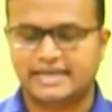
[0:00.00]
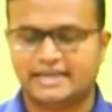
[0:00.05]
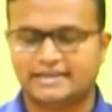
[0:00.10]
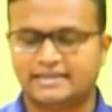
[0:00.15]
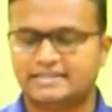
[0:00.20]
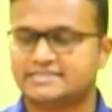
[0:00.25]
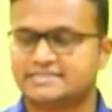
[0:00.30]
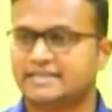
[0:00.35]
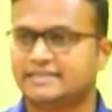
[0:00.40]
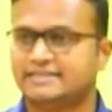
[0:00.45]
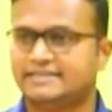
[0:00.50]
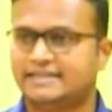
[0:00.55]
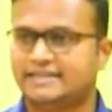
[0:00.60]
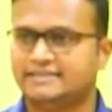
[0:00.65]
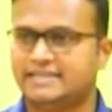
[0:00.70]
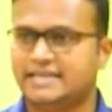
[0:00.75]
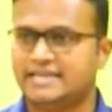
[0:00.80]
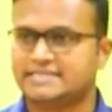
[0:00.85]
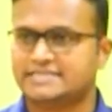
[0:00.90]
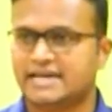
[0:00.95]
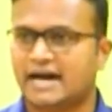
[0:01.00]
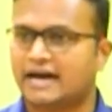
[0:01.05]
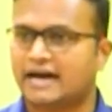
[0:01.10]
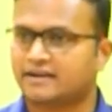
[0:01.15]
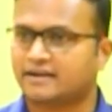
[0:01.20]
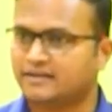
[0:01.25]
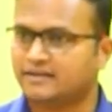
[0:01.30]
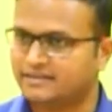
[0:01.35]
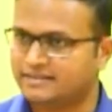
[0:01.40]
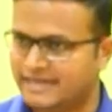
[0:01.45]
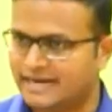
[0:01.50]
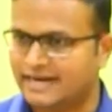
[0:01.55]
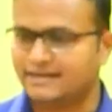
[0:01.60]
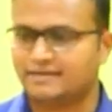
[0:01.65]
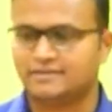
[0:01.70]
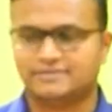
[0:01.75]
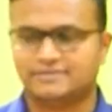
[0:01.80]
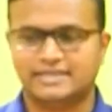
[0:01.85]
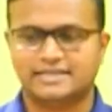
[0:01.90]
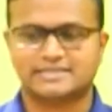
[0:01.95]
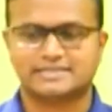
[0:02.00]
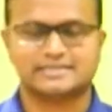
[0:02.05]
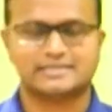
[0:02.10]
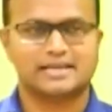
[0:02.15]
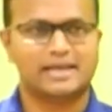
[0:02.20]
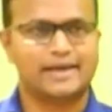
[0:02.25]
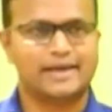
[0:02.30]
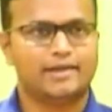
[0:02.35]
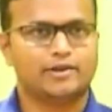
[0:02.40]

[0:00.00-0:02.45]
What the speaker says: that these are done things,